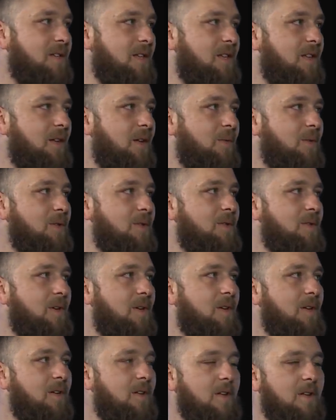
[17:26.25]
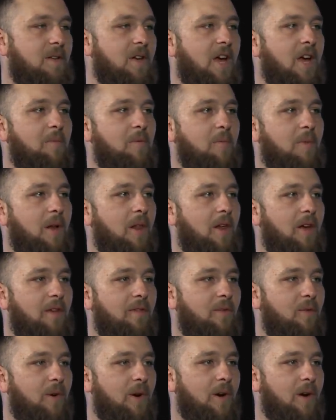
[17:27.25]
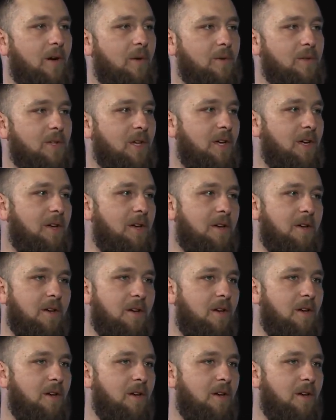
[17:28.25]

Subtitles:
and there was a time in my life where I was like,